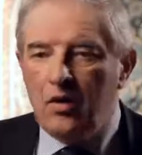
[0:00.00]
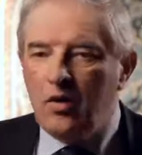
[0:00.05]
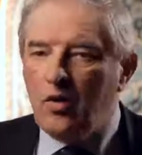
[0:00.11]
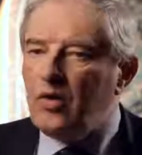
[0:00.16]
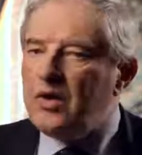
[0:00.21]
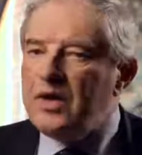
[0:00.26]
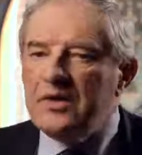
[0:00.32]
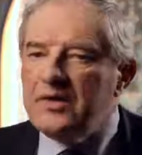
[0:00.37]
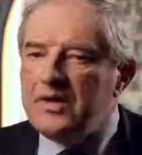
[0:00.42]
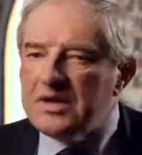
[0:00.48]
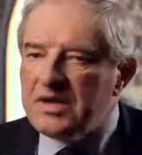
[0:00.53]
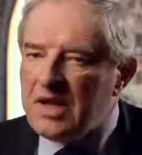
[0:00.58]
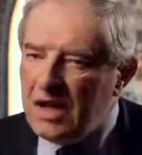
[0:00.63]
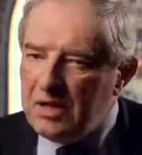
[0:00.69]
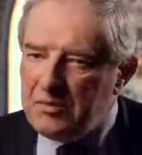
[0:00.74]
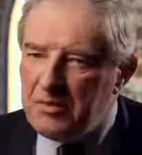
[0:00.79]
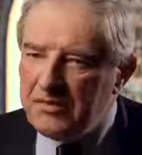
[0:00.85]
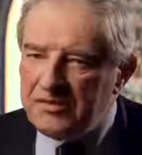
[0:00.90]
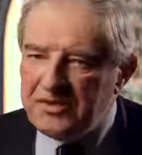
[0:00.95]
Or in the
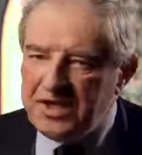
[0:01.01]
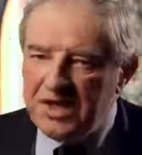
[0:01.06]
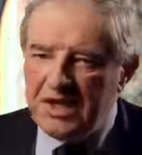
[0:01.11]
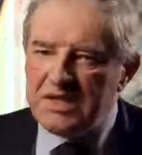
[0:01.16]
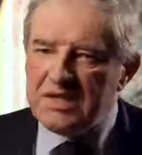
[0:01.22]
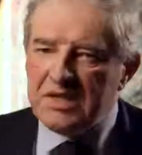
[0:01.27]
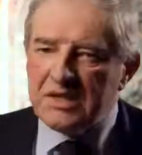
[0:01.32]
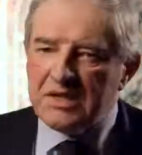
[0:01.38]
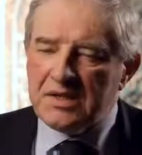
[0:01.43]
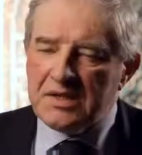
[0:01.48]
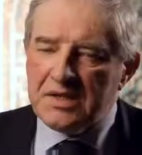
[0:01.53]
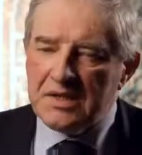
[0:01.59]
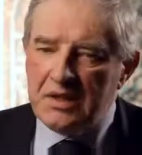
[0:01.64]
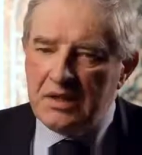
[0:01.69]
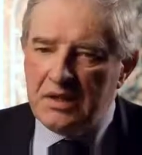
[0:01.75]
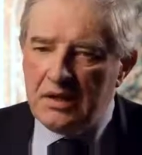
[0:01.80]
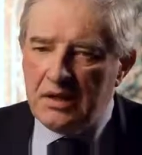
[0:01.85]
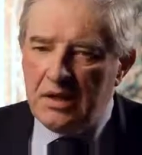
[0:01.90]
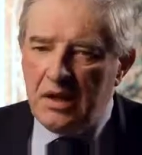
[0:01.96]
time of Jesus,
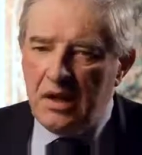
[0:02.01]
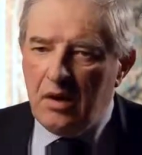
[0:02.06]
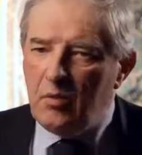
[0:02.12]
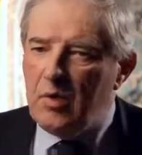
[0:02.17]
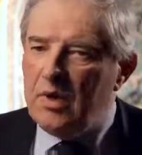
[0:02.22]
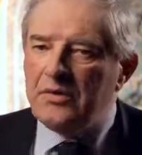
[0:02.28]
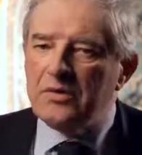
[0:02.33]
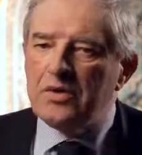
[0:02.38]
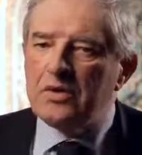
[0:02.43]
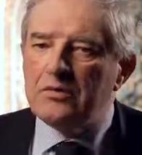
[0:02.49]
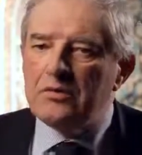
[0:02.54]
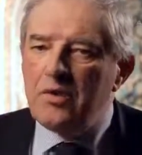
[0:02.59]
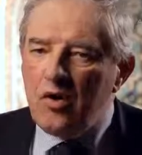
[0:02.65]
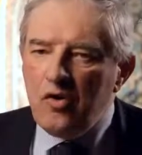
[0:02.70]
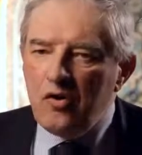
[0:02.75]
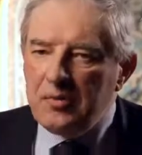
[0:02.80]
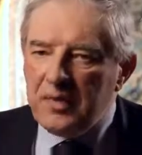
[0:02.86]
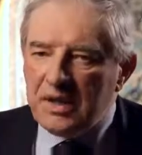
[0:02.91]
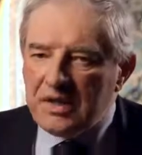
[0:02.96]
when the
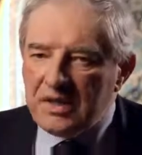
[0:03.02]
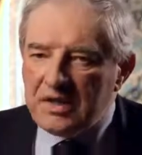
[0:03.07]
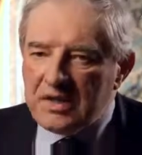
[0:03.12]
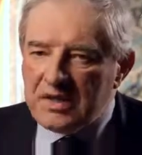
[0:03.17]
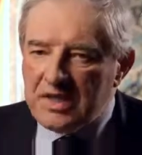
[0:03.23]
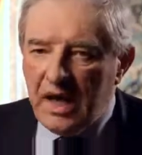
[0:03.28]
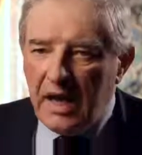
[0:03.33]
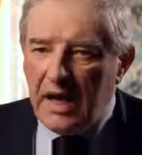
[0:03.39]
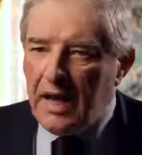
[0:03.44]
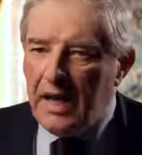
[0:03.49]
Romans